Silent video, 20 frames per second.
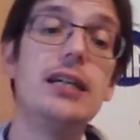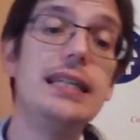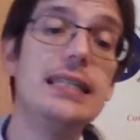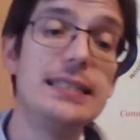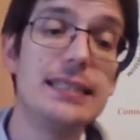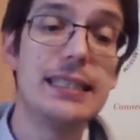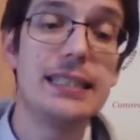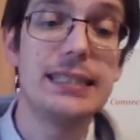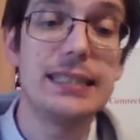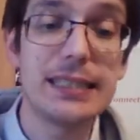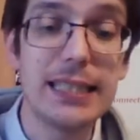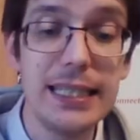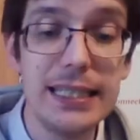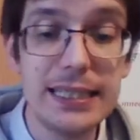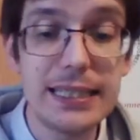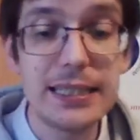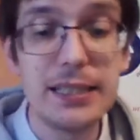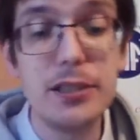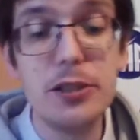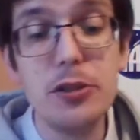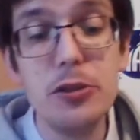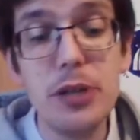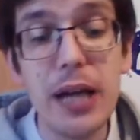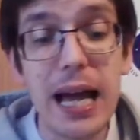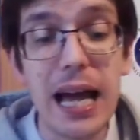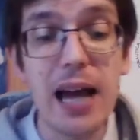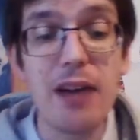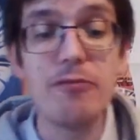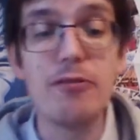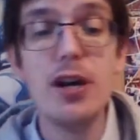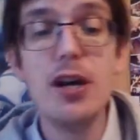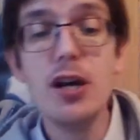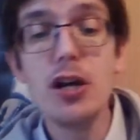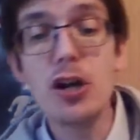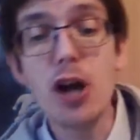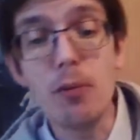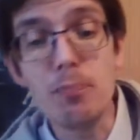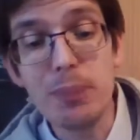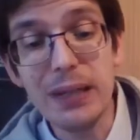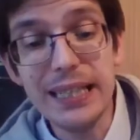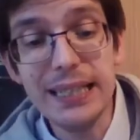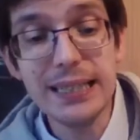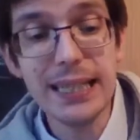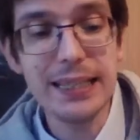is that states do have complete